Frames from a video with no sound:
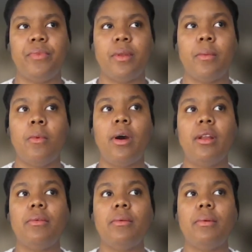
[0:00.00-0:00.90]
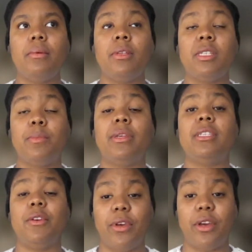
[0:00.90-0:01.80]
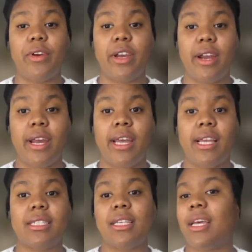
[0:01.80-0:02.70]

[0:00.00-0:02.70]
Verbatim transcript: one specific fear is